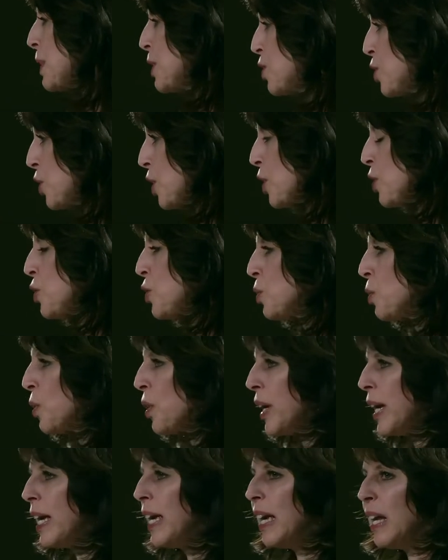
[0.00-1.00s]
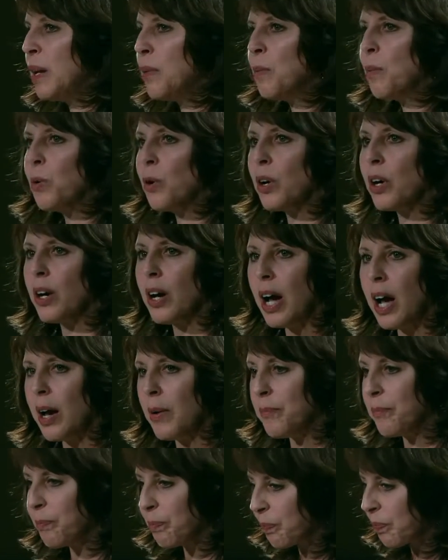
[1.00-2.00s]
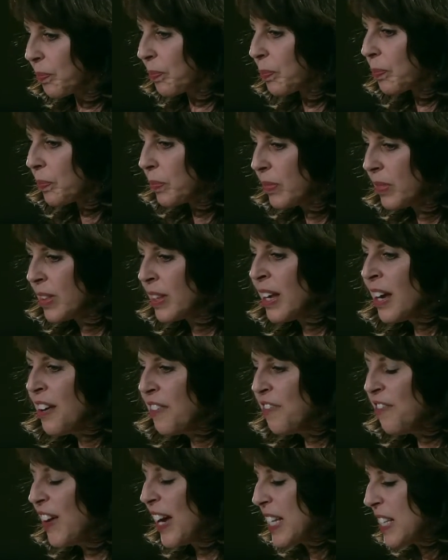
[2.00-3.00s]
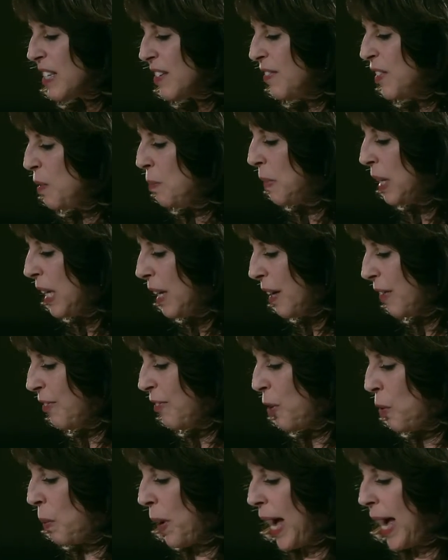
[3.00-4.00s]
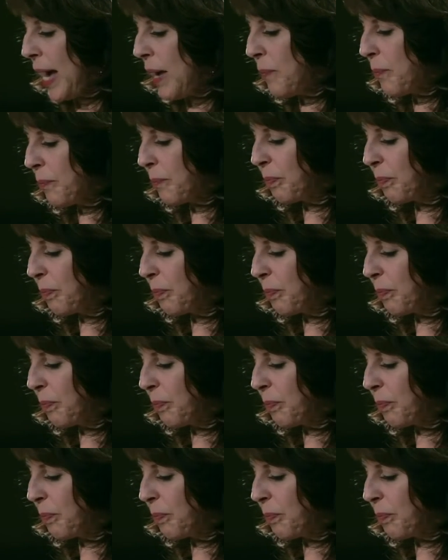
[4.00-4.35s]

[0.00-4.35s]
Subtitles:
us to endure it in a more effective and meaningful way.